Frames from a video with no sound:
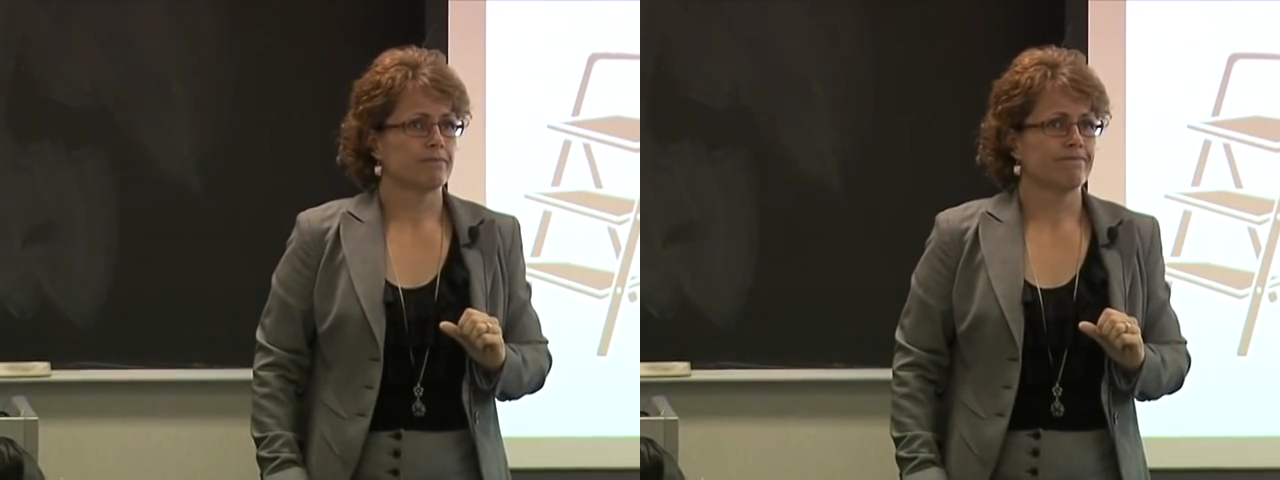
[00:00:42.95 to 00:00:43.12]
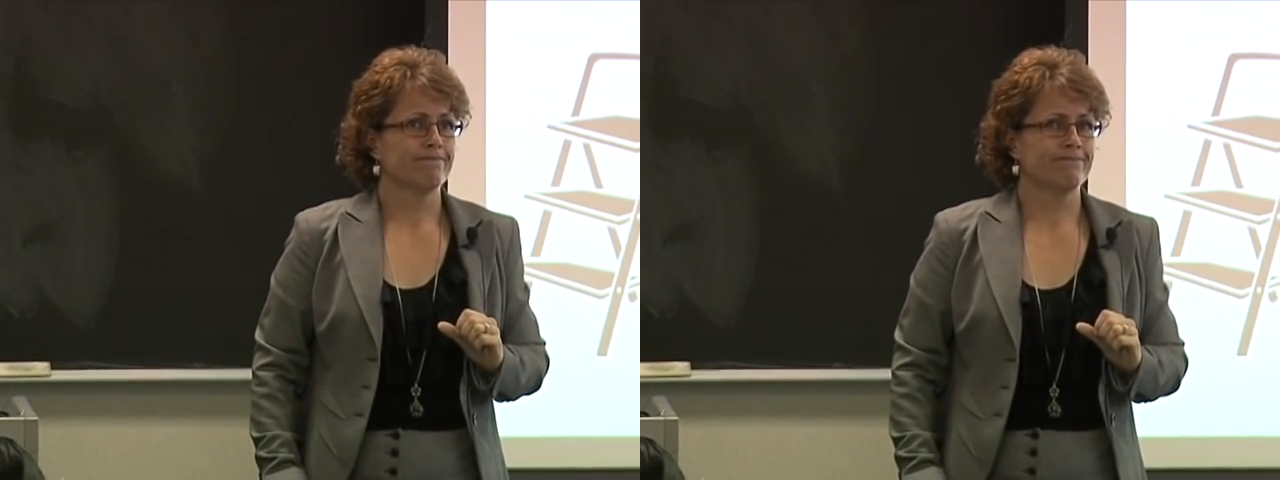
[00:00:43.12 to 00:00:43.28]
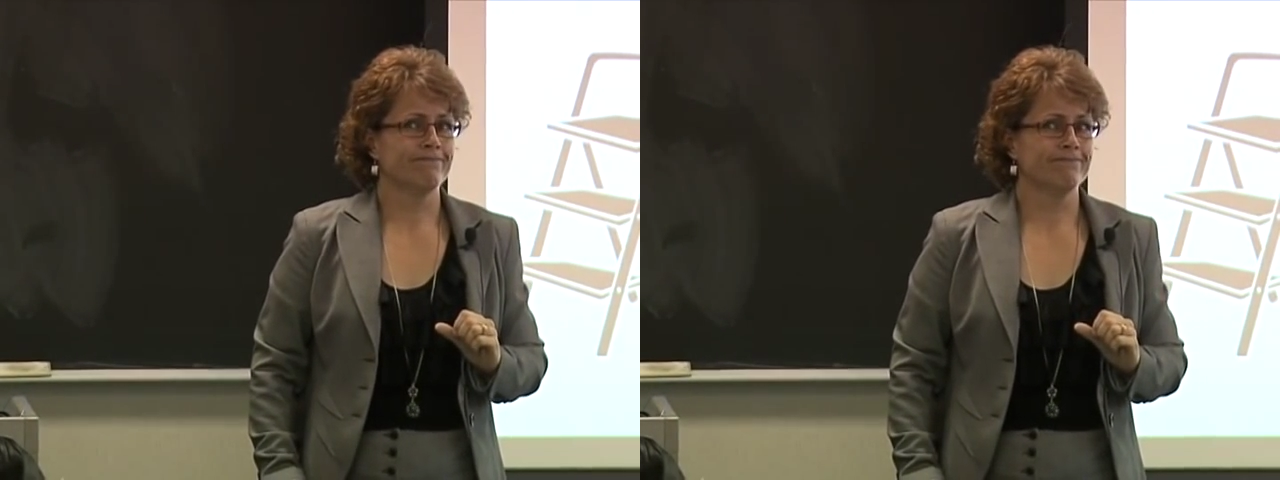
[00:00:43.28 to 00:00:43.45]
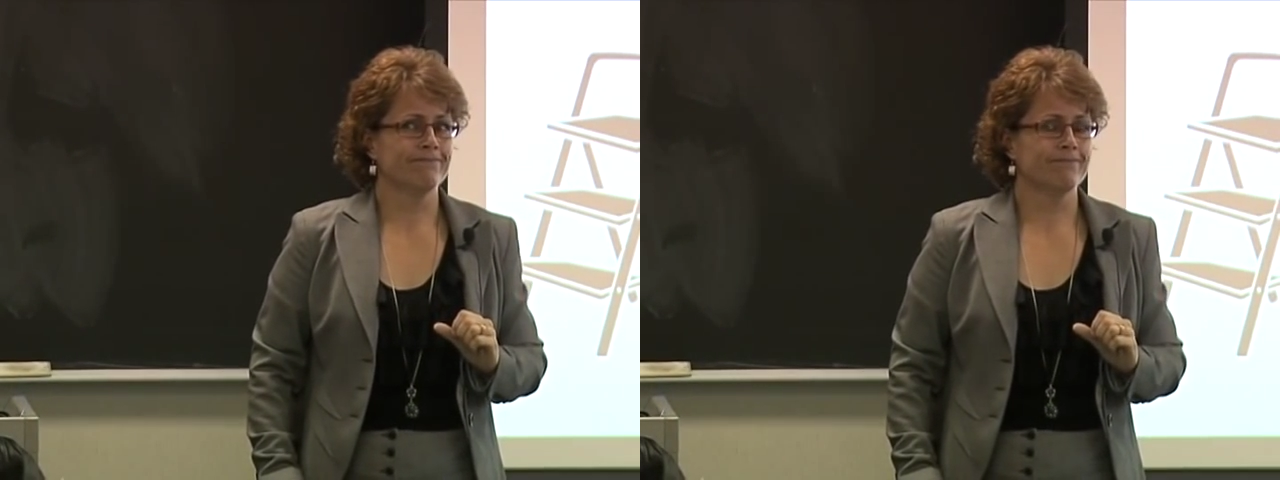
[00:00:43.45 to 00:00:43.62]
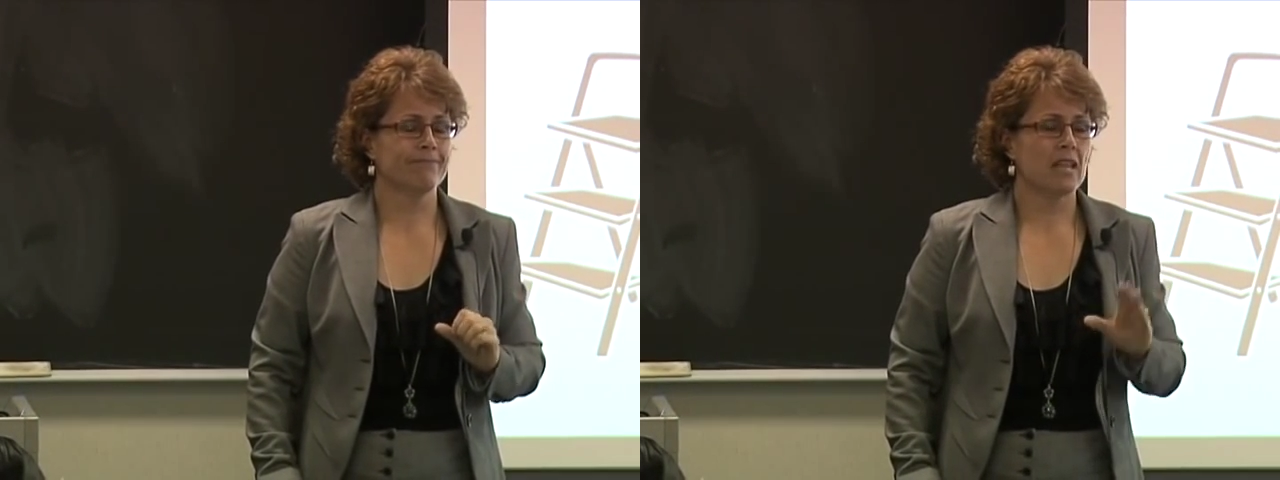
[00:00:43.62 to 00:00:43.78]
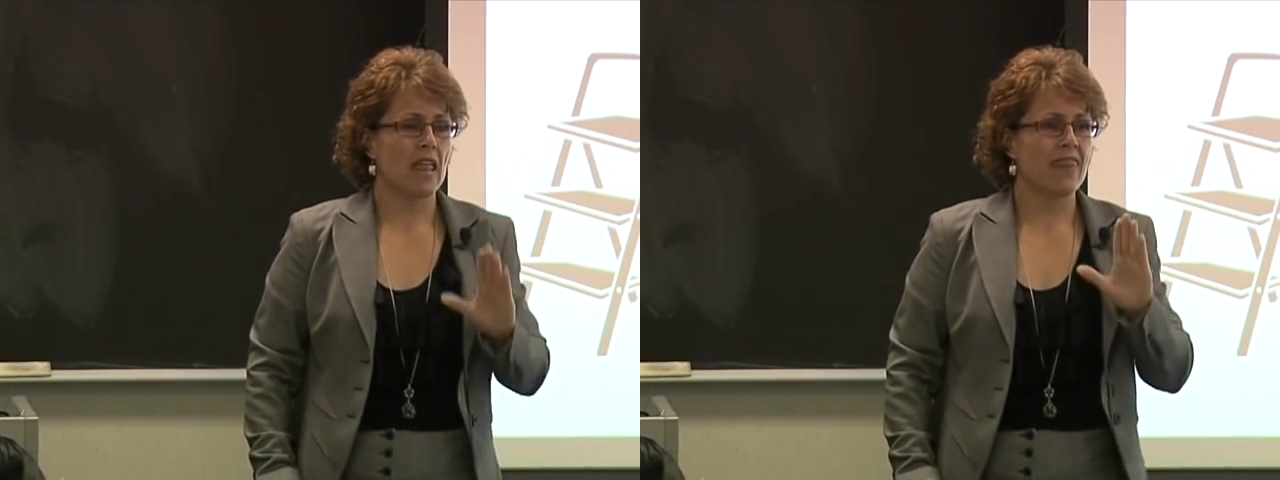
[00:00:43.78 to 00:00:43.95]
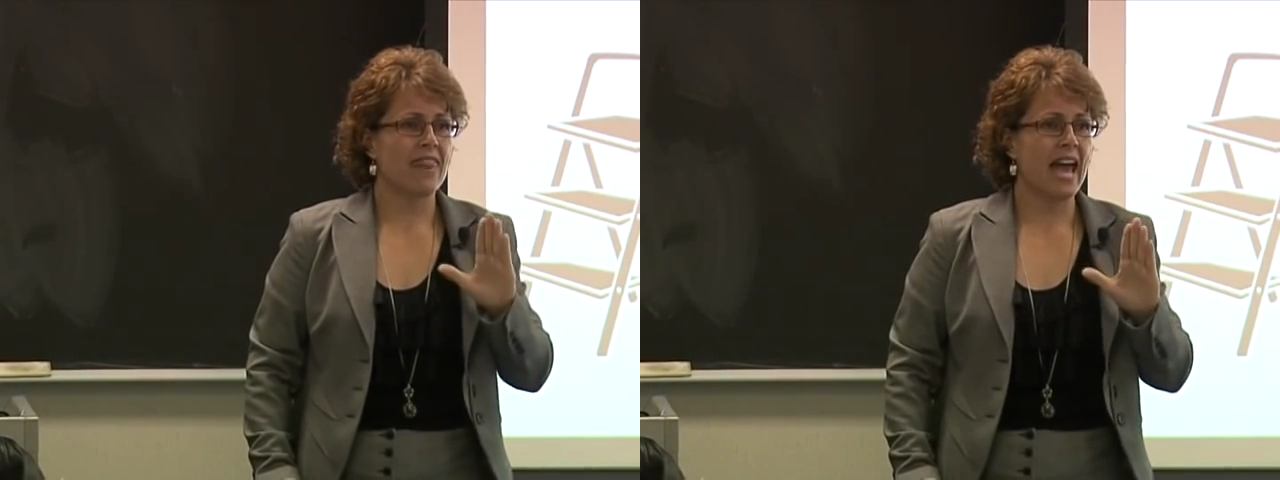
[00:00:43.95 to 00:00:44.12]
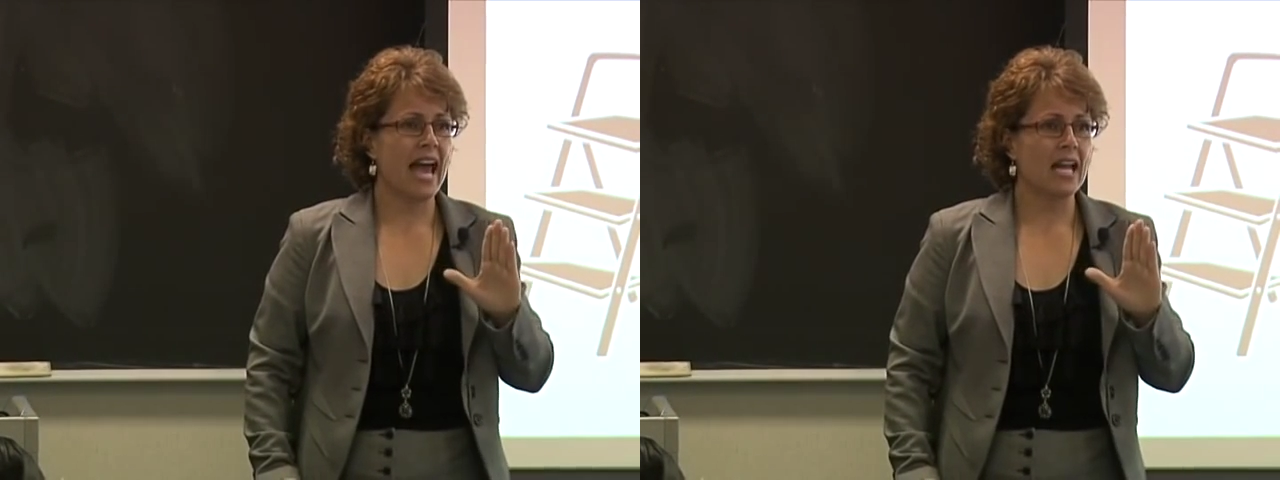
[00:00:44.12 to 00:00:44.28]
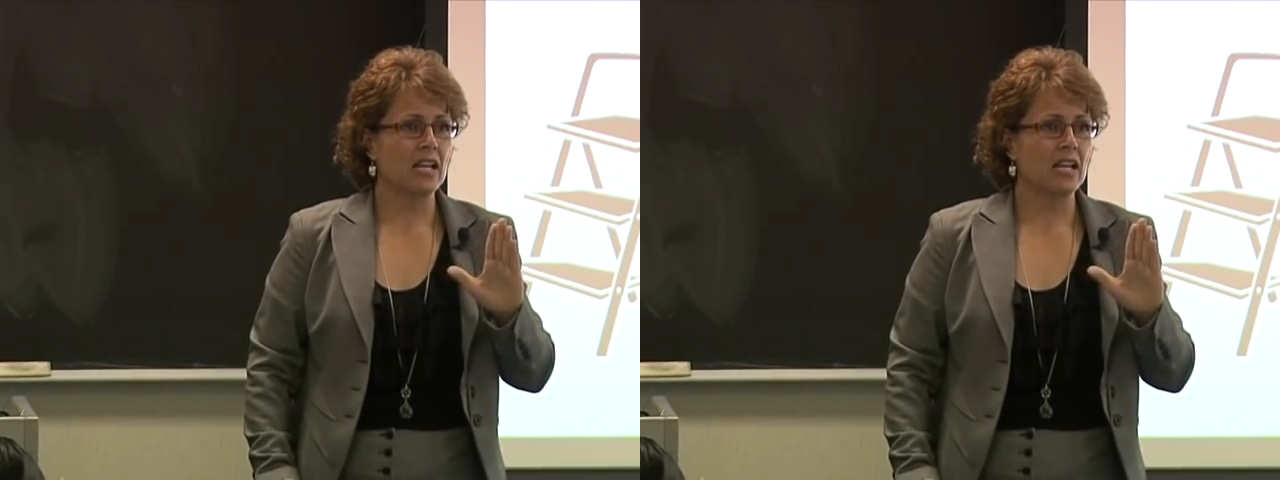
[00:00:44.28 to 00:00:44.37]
hmm, that